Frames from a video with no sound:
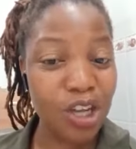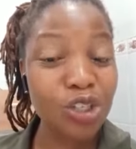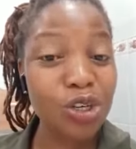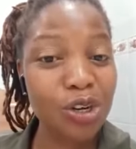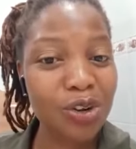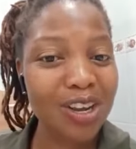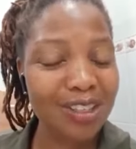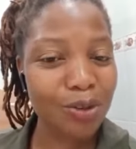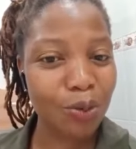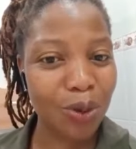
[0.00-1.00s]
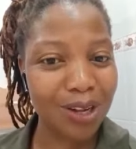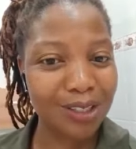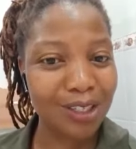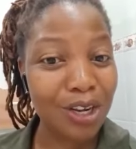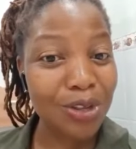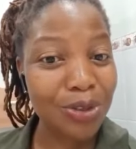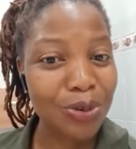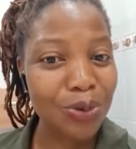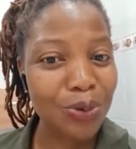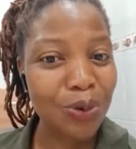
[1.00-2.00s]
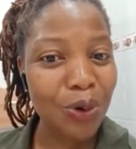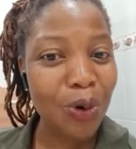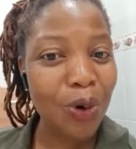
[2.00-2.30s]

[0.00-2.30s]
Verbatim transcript: to look at the world through